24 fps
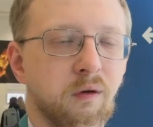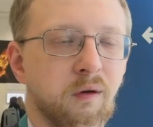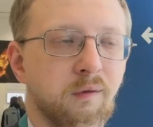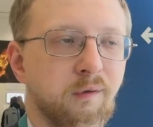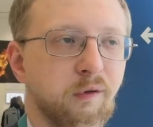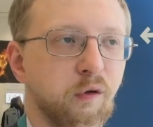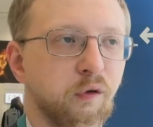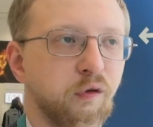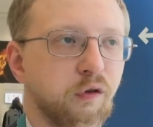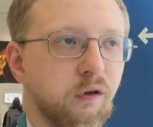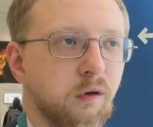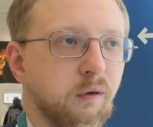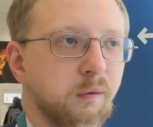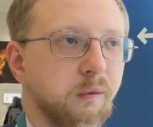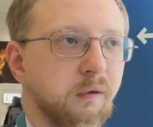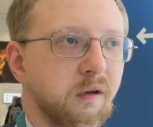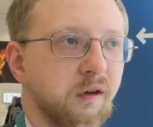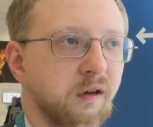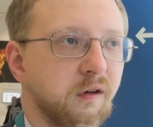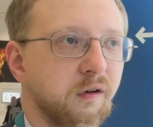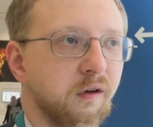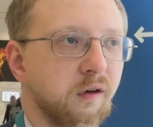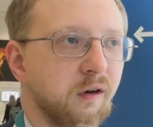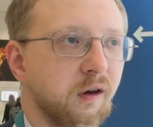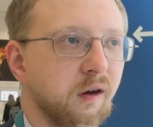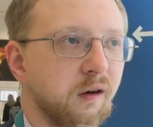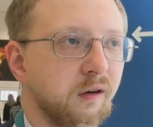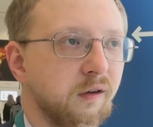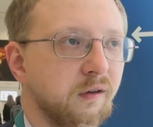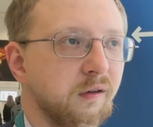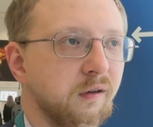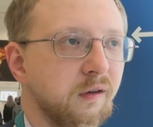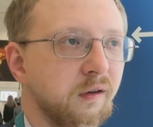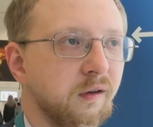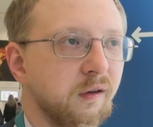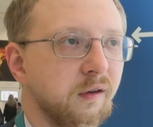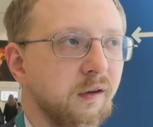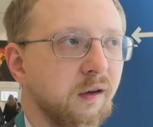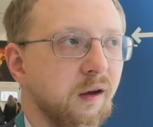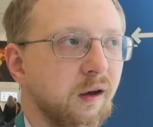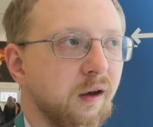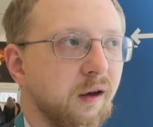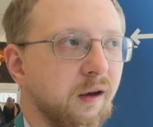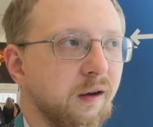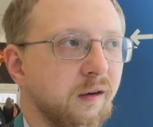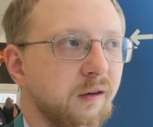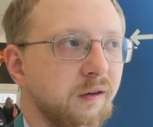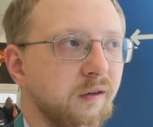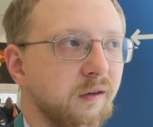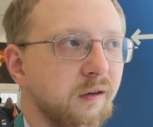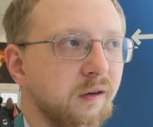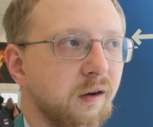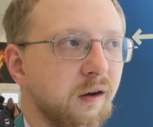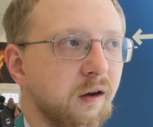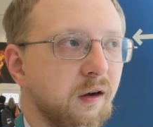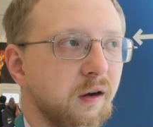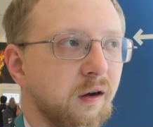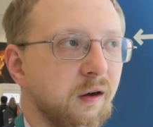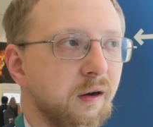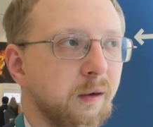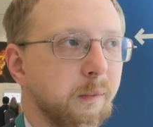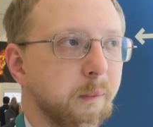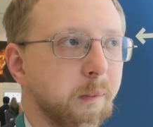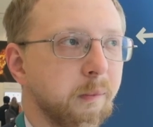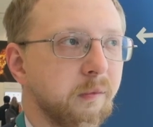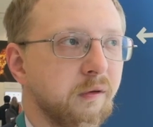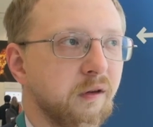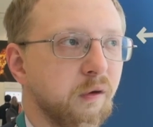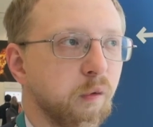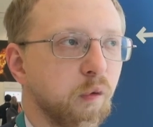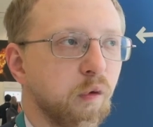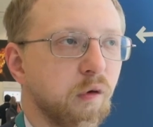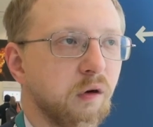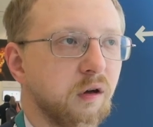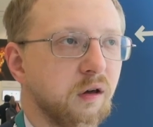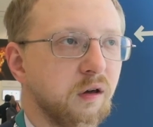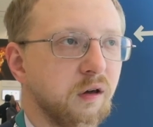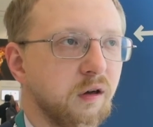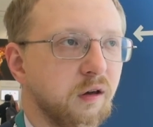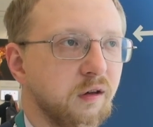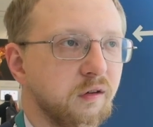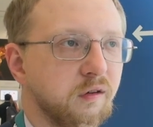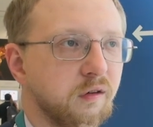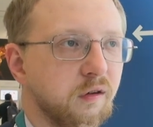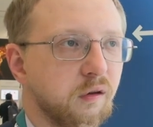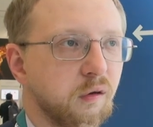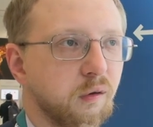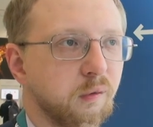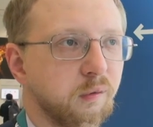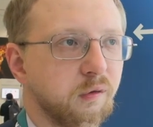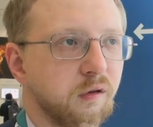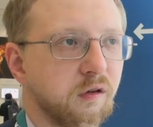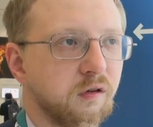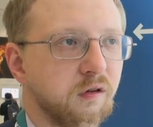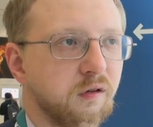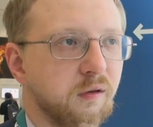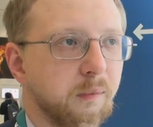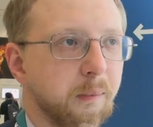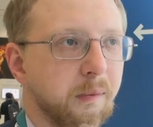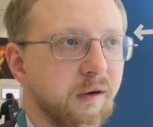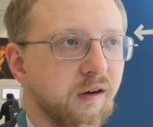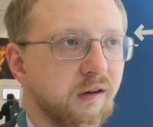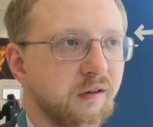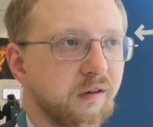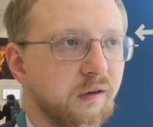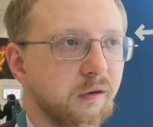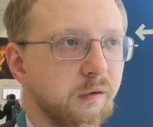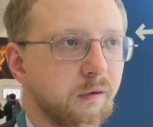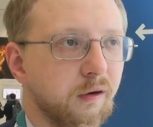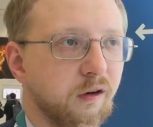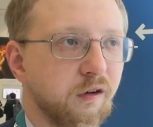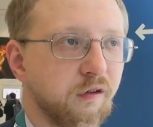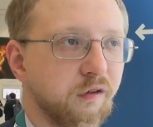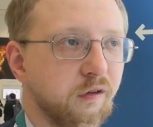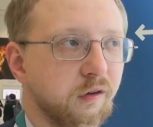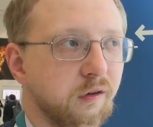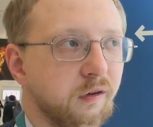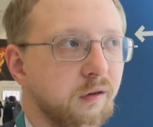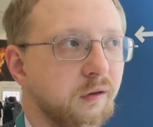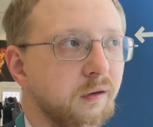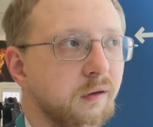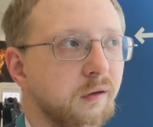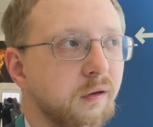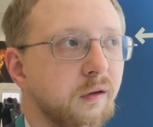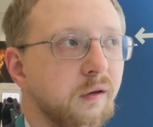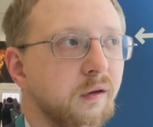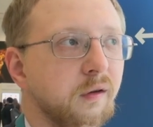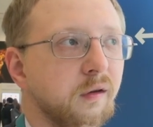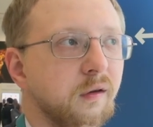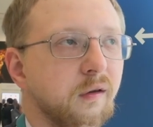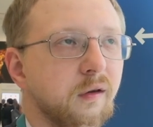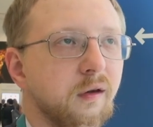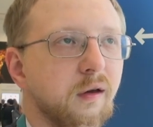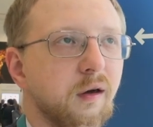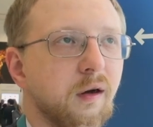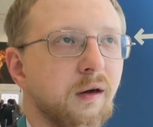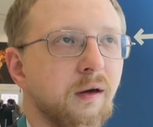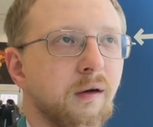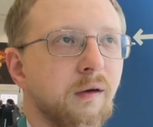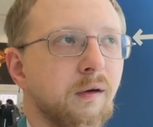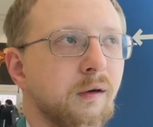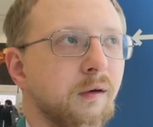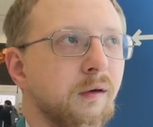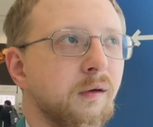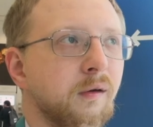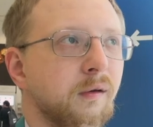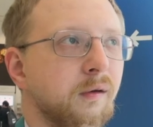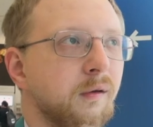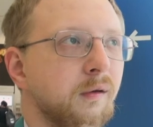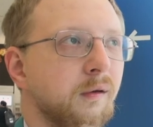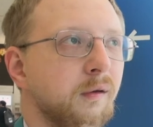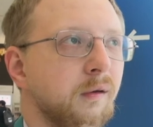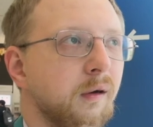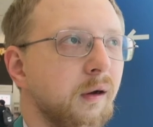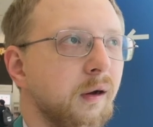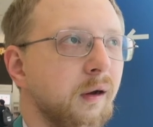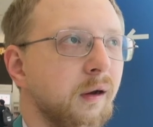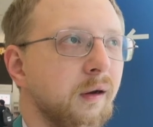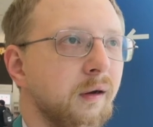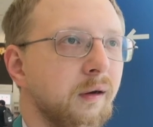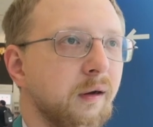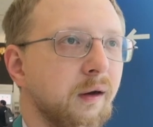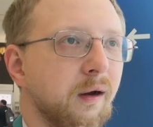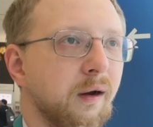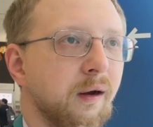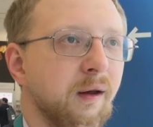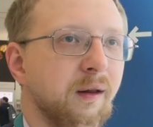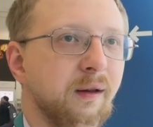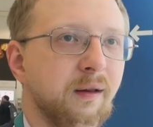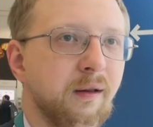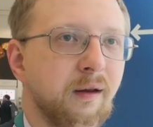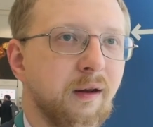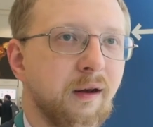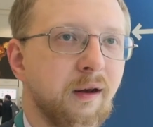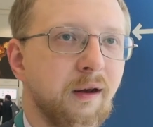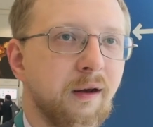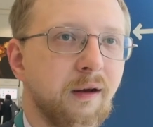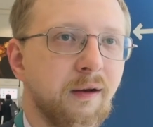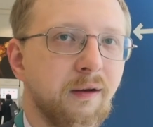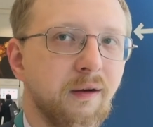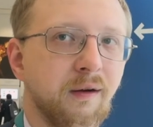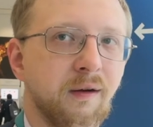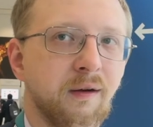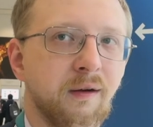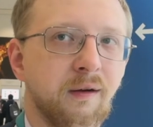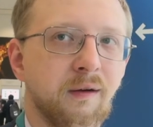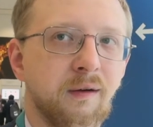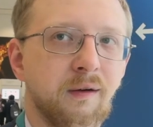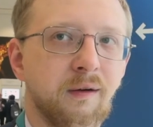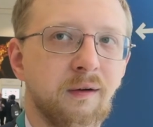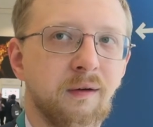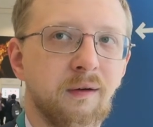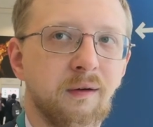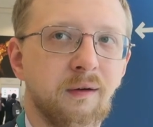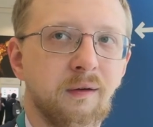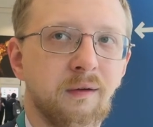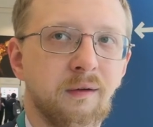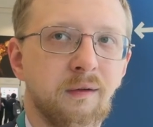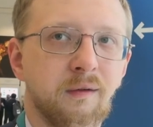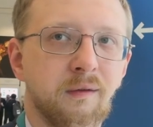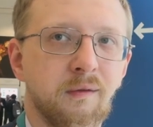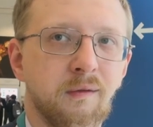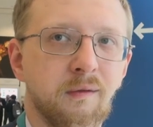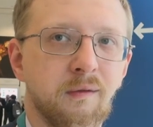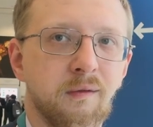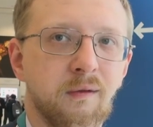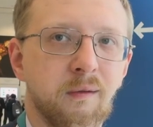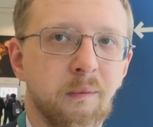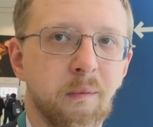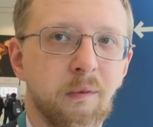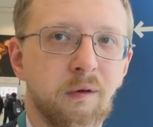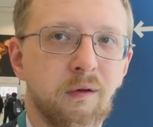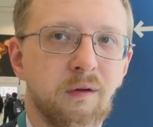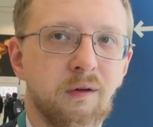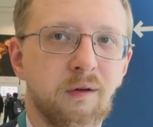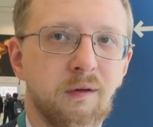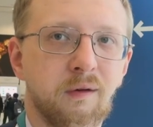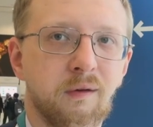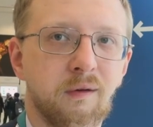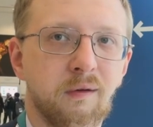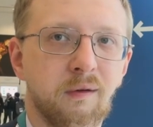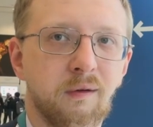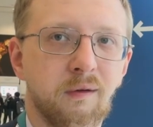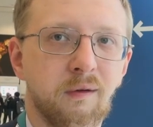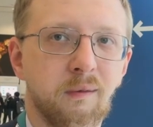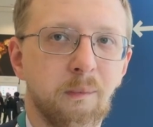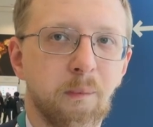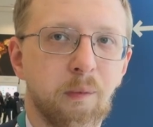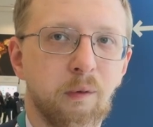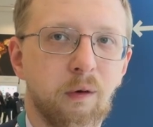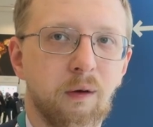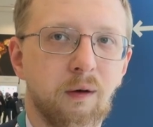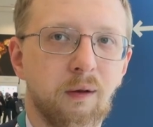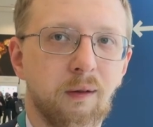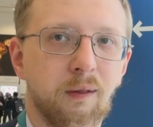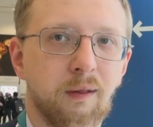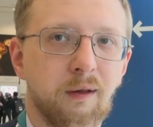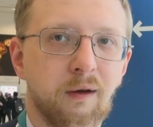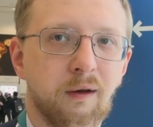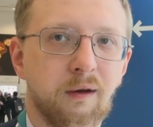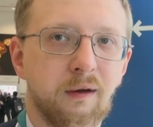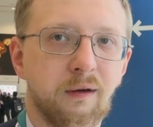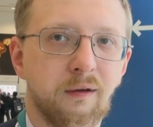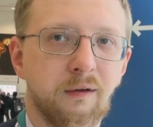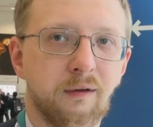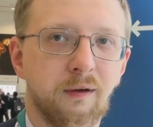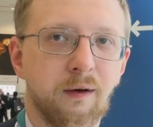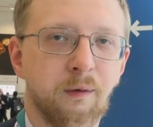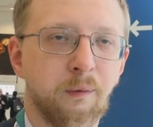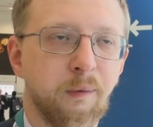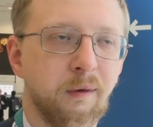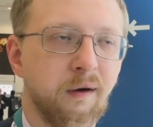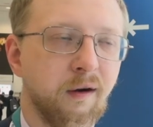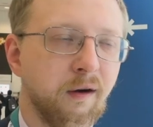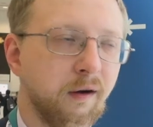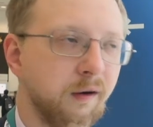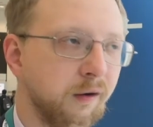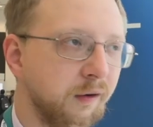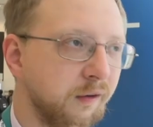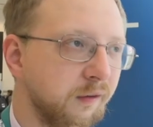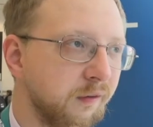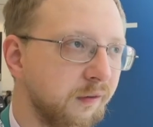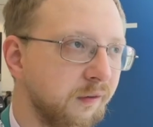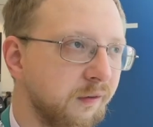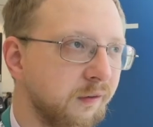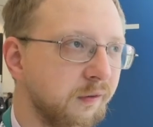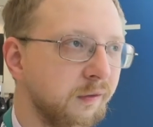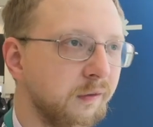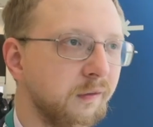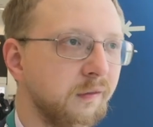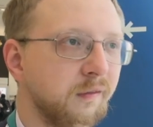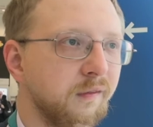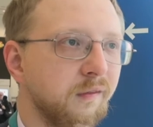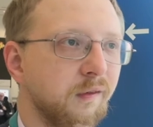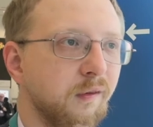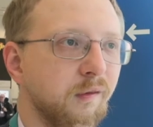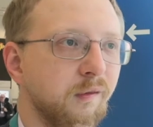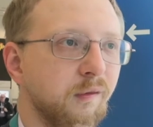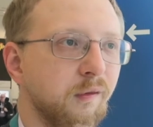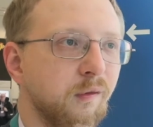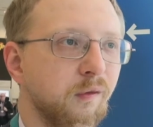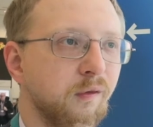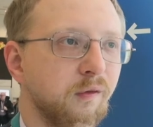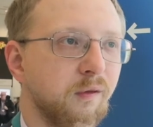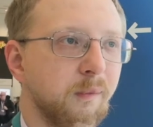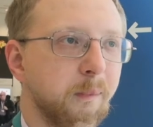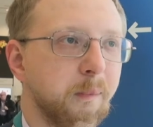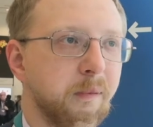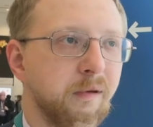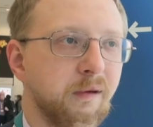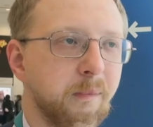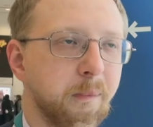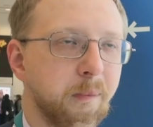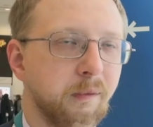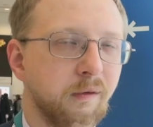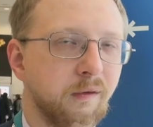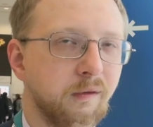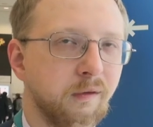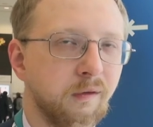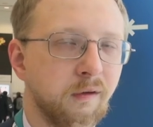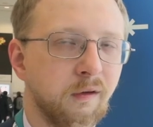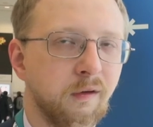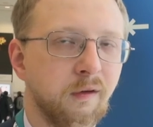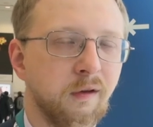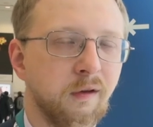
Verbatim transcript: future of the internet. And I am the organizer of these debates in Russia. And I think the most important thing is awareness of the people